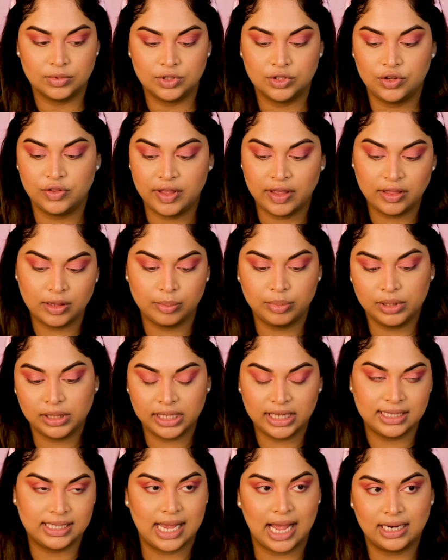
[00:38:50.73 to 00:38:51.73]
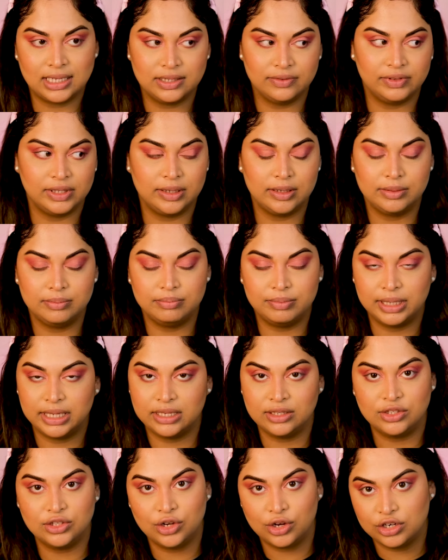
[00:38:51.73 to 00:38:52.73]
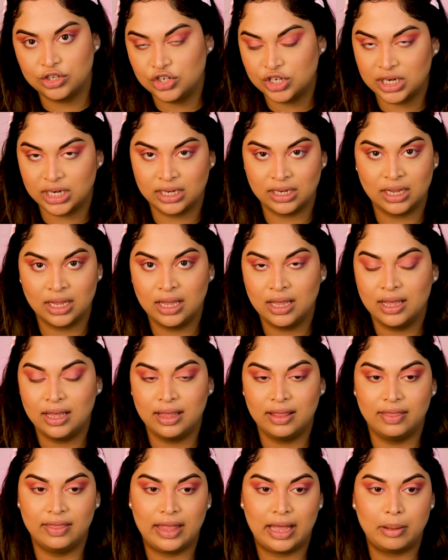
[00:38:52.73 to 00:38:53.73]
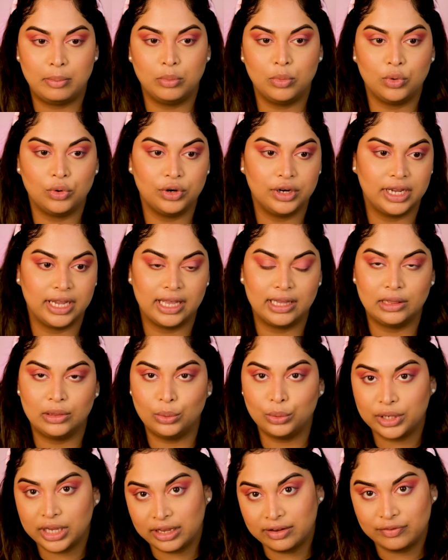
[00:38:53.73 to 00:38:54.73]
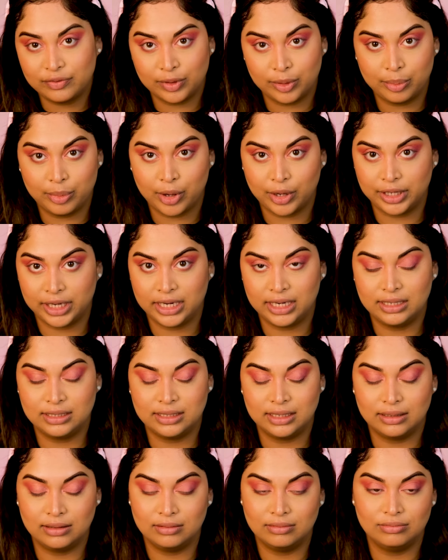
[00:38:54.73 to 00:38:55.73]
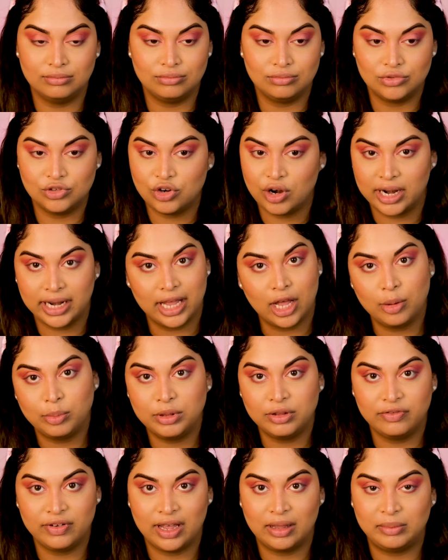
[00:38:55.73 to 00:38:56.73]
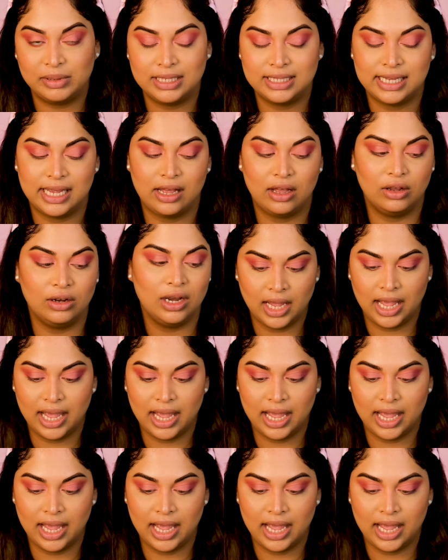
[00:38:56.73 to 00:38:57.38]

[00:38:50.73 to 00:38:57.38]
So then the police actively begin searching that moor again, looking for the bodies and trying to help the families out.